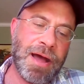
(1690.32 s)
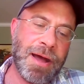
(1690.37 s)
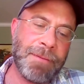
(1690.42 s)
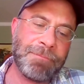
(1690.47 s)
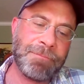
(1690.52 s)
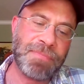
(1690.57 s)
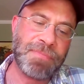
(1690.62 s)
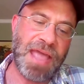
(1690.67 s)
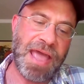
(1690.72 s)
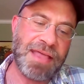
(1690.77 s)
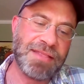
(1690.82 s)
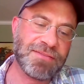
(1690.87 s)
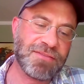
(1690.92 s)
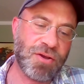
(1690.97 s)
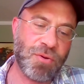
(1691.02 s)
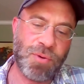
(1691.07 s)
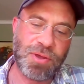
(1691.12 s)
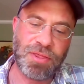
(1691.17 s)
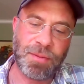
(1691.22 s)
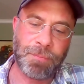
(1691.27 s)
And
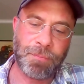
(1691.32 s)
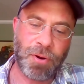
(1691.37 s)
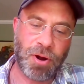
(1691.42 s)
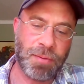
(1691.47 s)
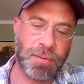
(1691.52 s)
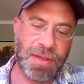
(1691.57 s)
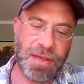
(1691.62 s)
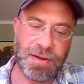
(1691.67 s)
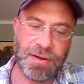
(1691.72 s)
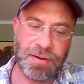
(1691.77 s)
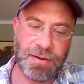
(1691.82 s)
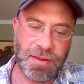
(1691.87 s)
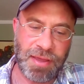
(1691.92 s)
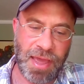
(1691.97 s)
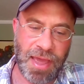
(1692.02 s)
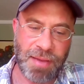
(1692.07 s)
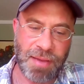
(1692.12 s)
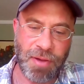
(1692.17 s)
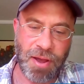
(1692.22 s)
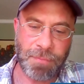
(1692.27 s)
so when the permit
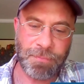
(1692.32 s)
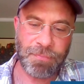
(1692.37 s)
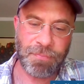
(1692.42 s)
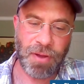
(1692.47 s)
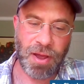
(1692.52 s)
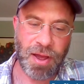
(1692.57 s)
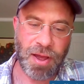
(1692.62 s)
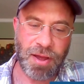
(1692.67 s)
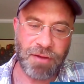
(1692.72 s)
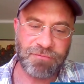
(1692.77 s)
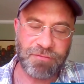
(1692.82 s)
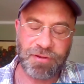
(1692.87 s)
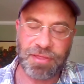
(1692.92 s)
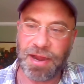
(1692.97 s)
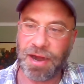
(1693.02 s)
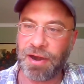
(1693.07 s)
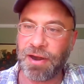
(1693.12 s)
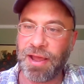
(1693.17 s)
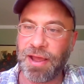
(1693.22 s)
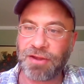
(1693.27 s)
came up for
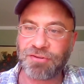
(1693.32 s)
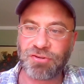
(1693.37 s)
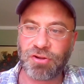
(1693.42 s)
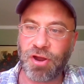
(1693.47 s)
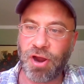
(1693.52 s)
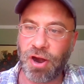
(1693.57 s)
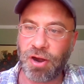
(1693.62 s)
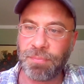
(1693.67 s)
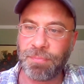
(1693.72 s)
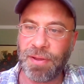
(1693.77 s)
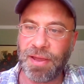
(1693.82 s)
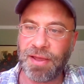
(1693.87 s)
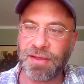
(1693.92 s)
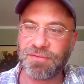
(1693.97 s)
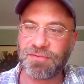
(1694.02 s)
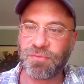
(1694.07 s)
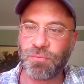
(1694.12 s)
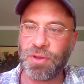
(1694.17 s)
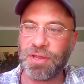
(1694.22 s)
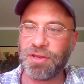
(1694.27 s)
the Air National Guard
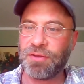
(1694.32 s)
base,